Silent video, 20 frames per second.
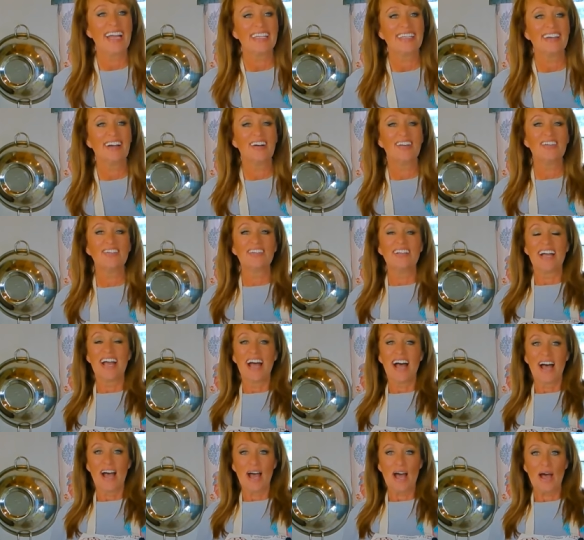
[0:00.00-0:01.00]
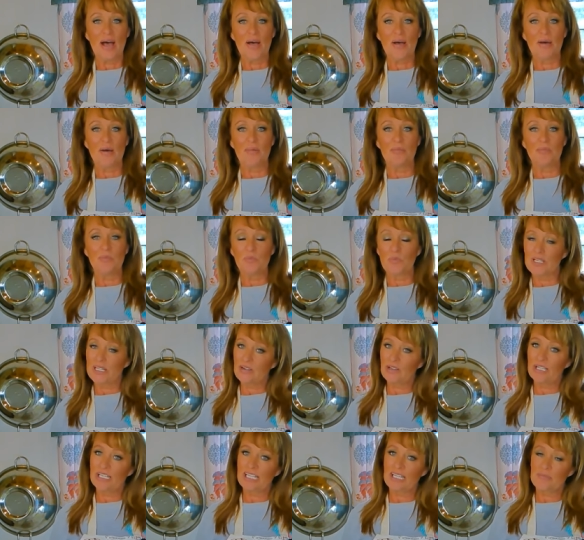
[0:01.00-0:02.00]
Hey y'all, um,
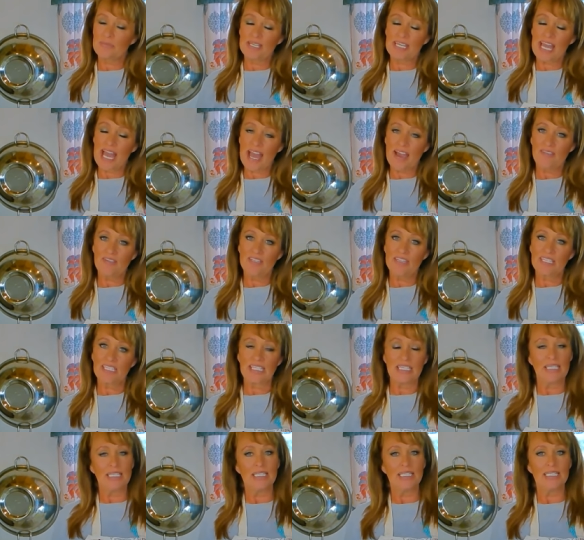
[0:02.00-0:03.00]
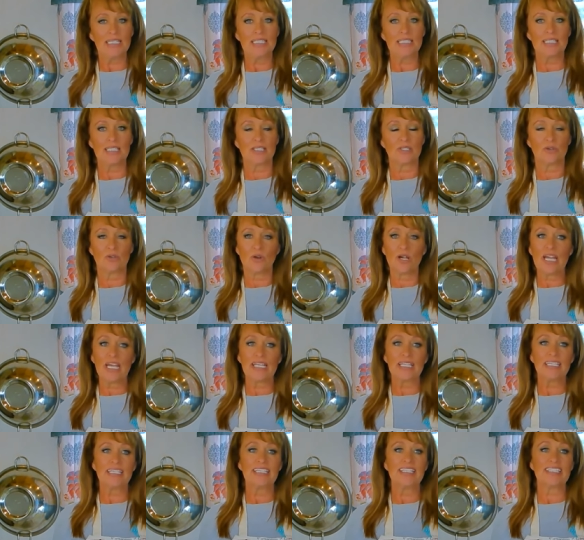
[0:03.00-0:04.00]
we are going to be having the kids and the
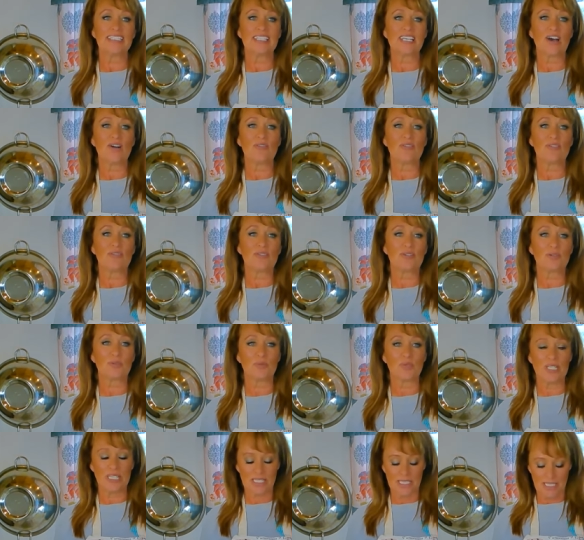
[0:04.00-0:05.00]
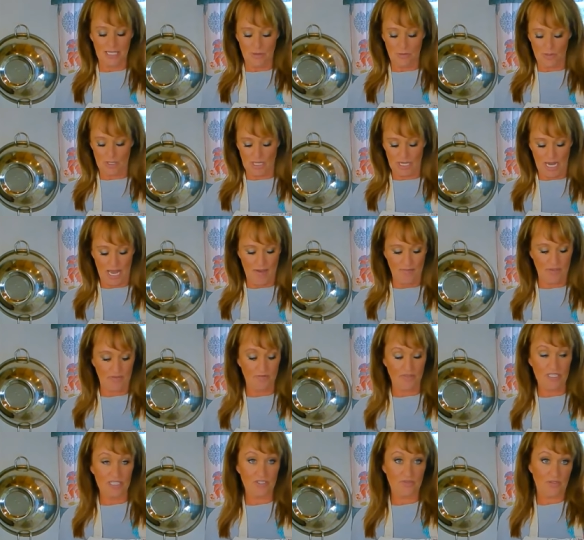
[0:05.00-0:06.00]
grandkids over for the weekend. We're going to have
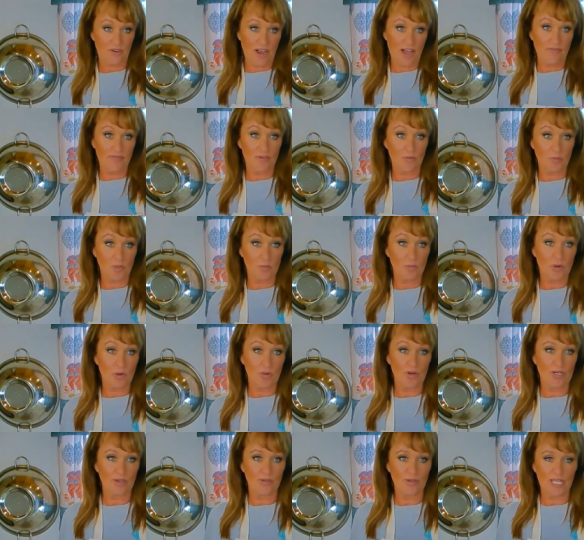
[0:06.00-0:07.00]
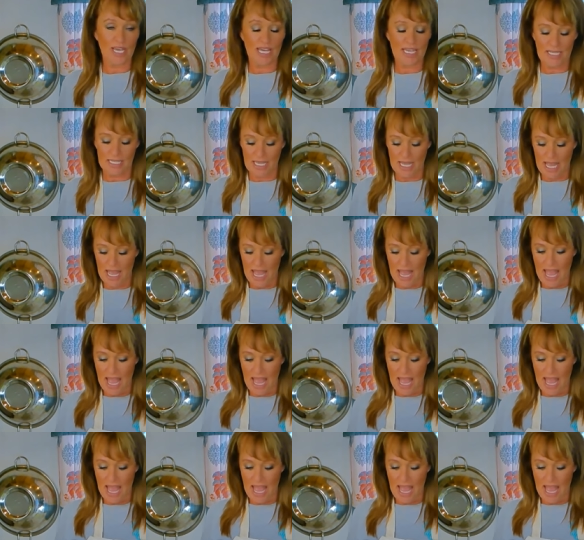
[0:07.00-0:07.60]
a fish fry for Memorial Day.